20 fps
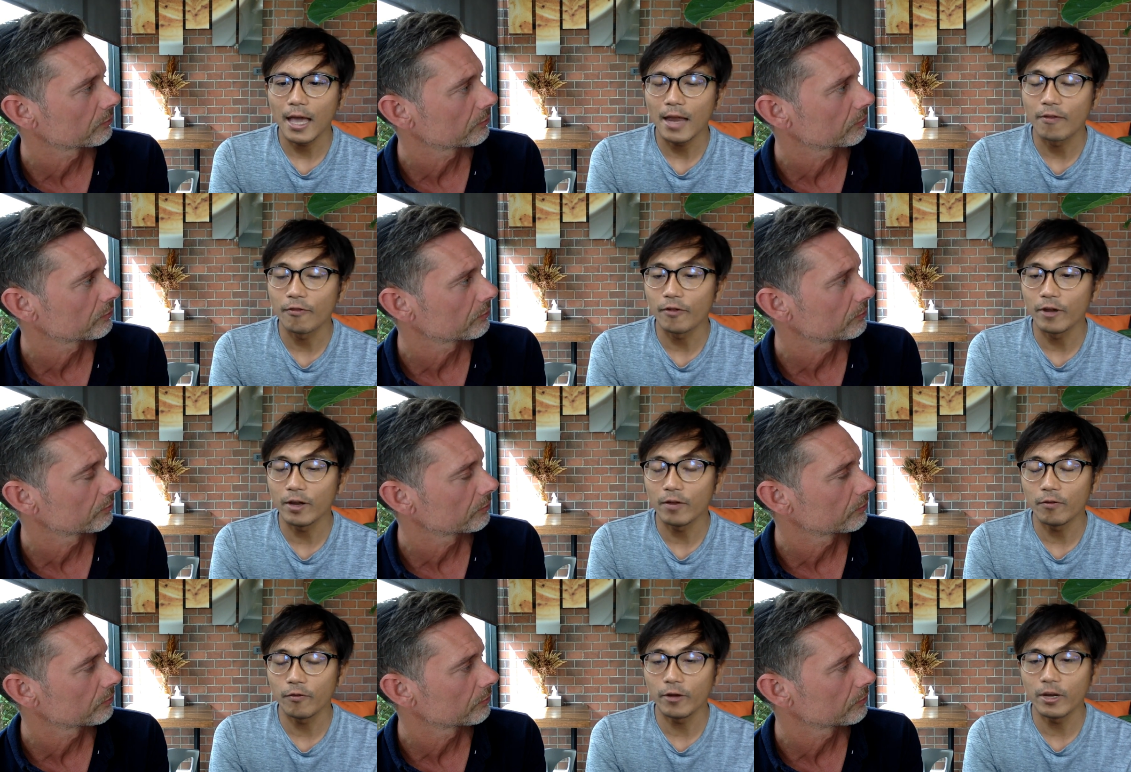Speaker 1: and
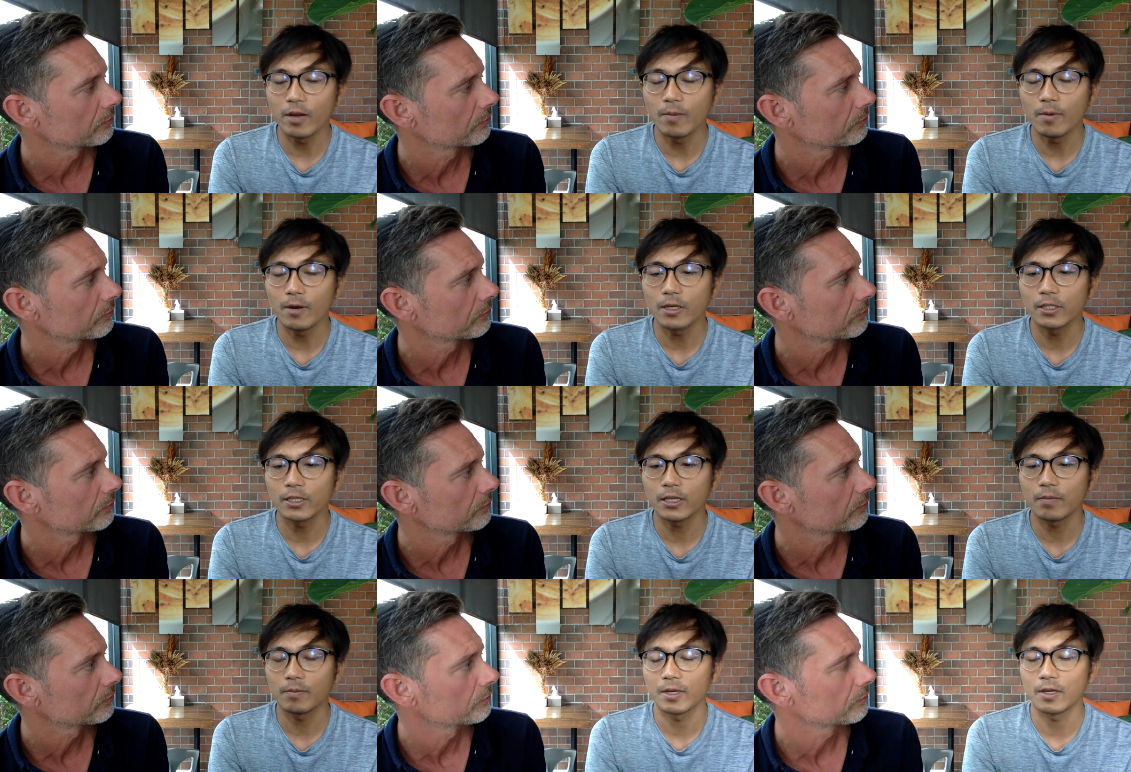free
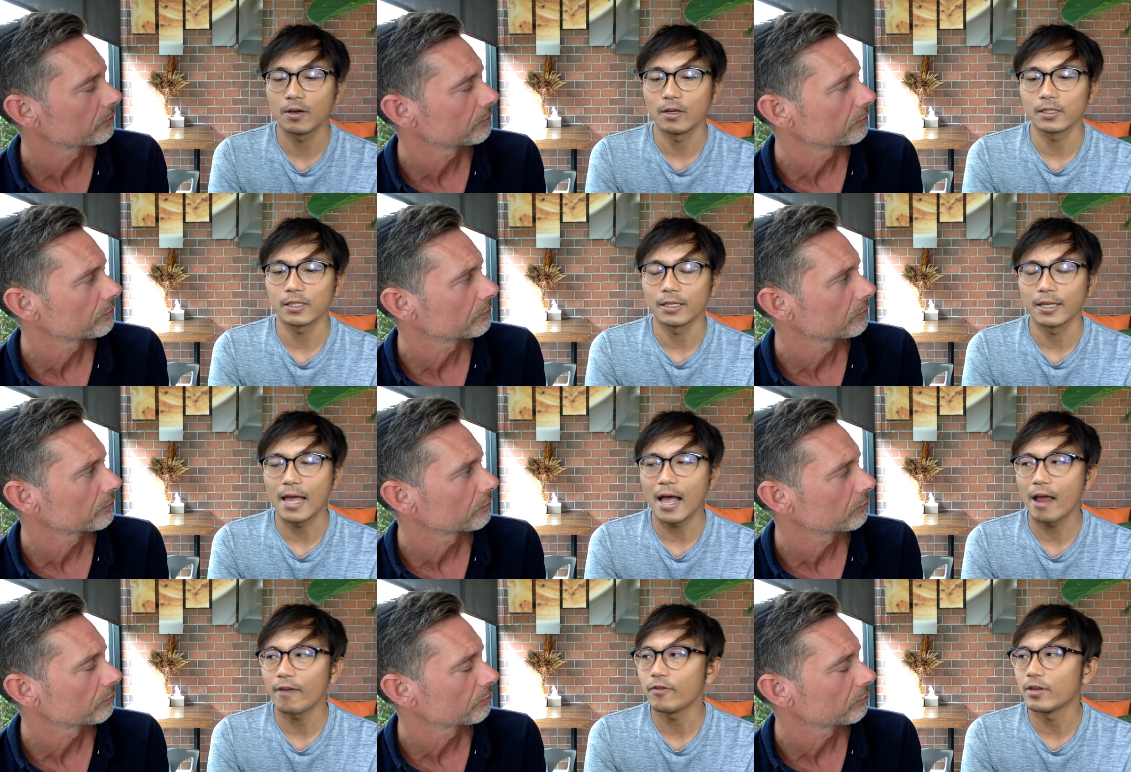immersion because
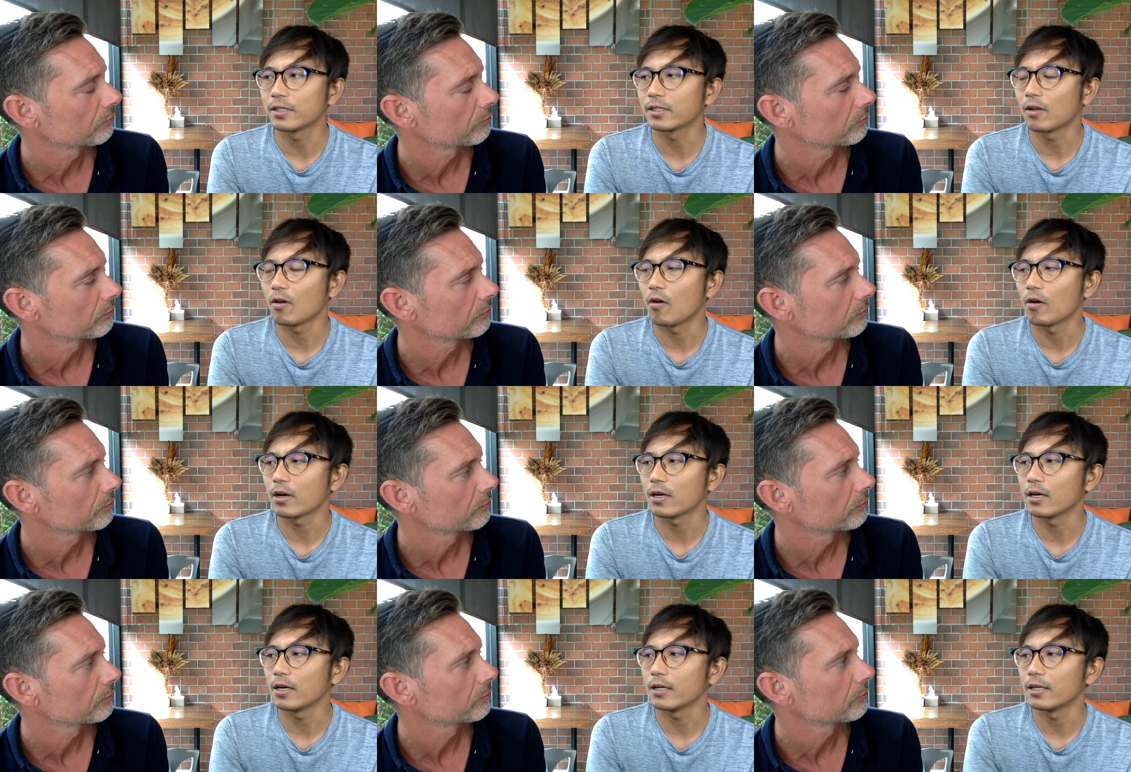the dive is
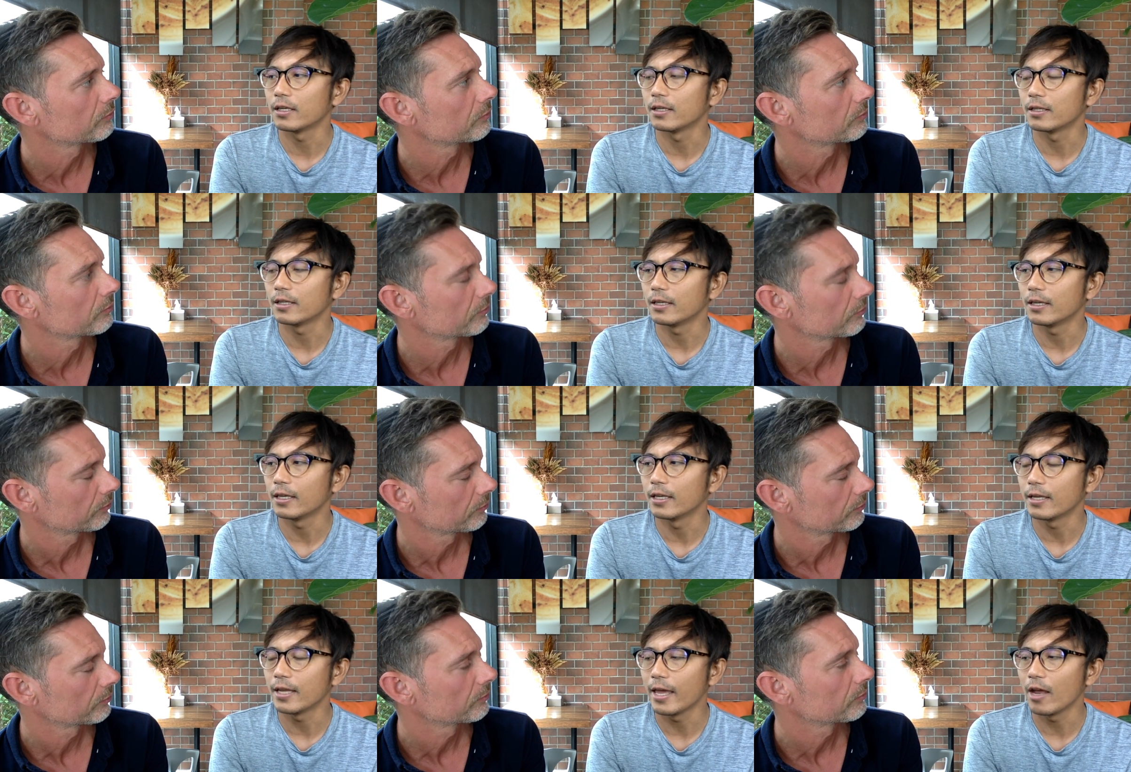longer.
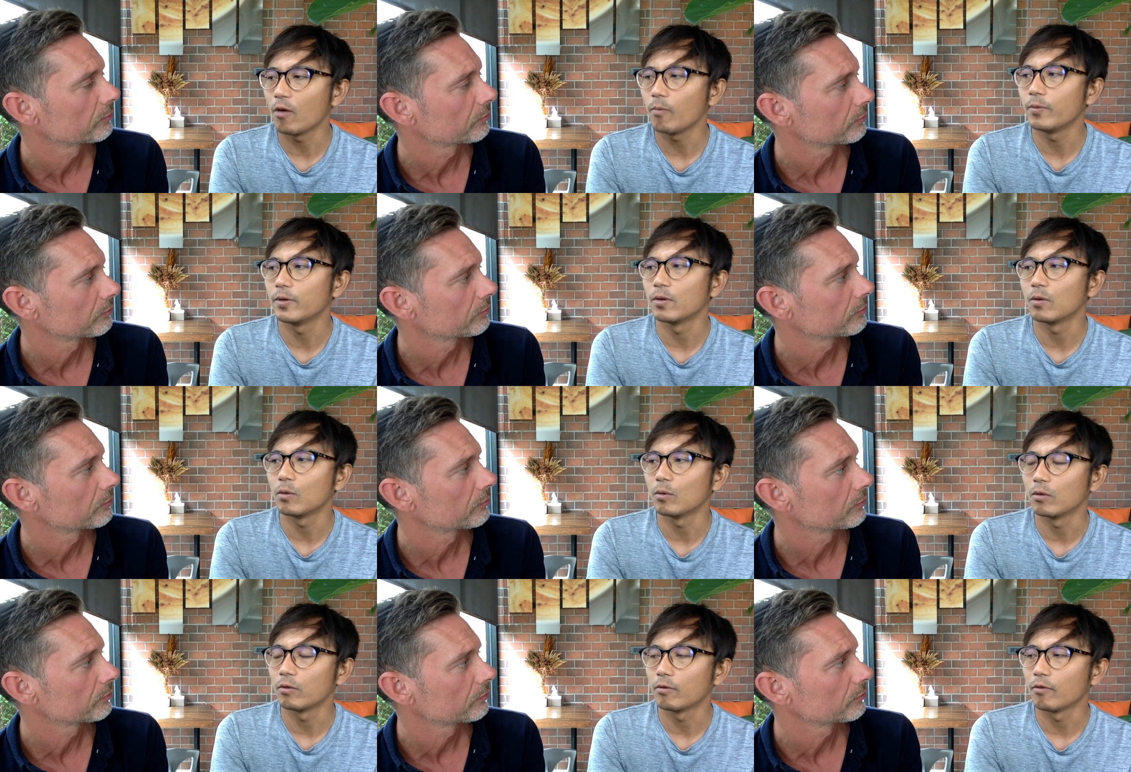It helps
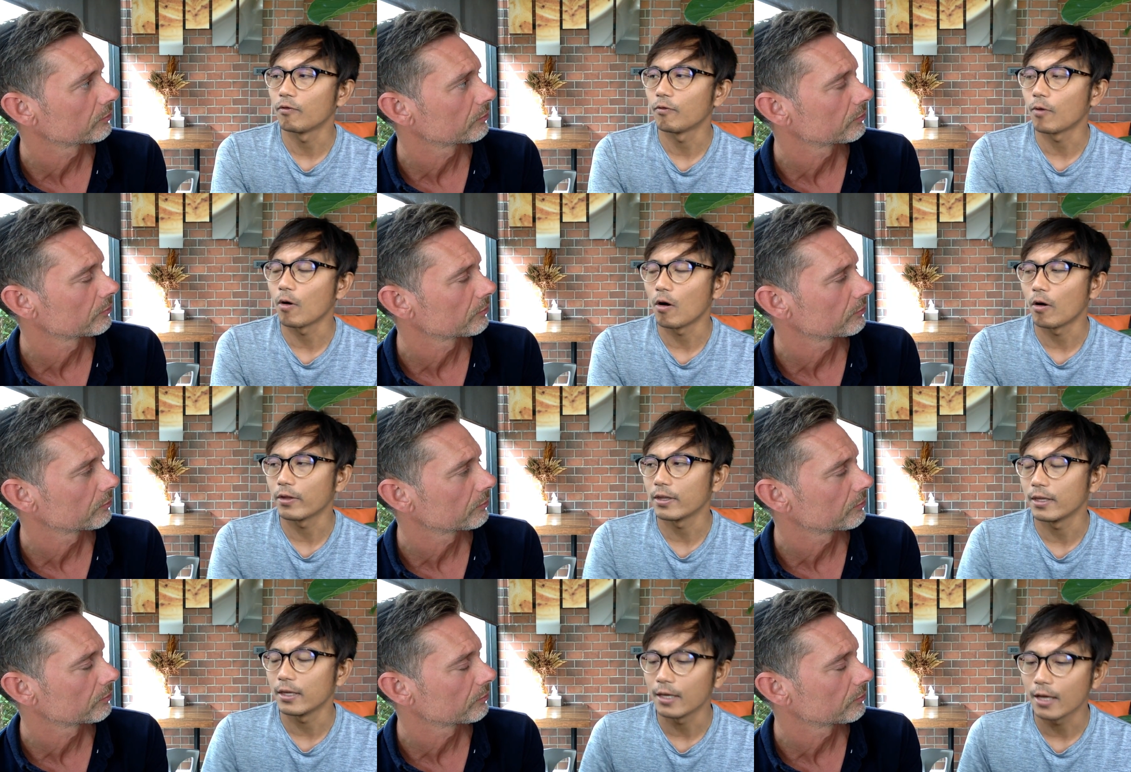you
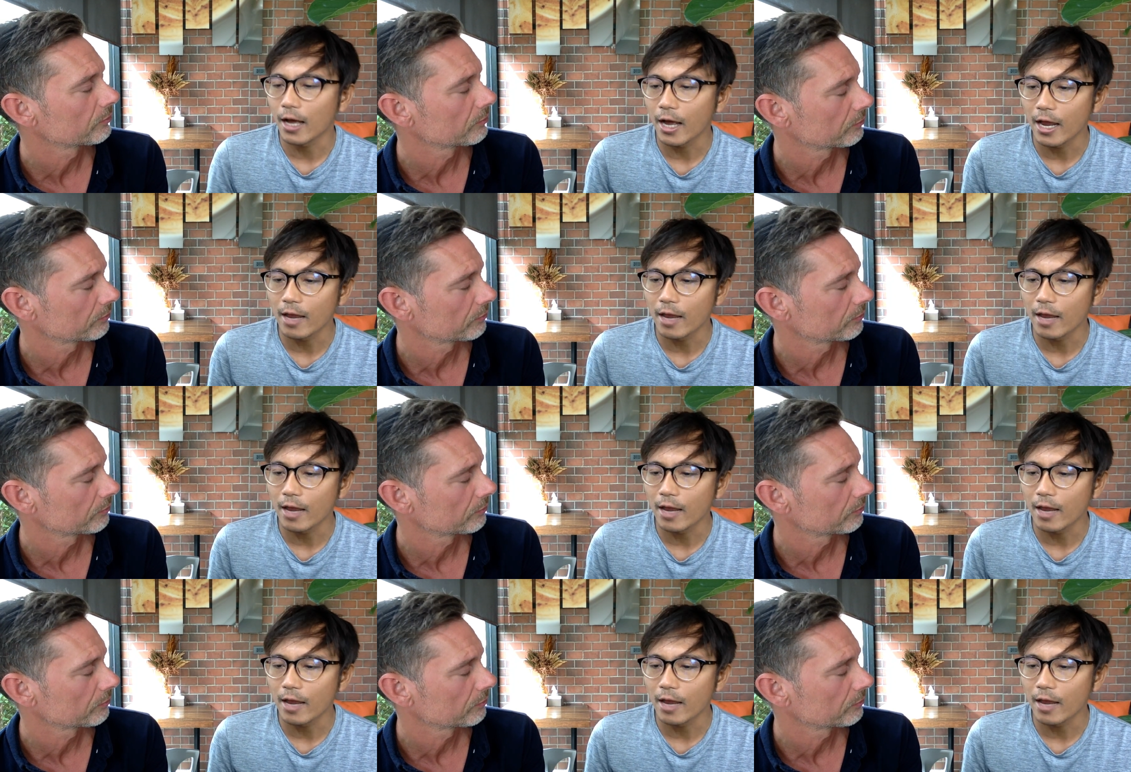for the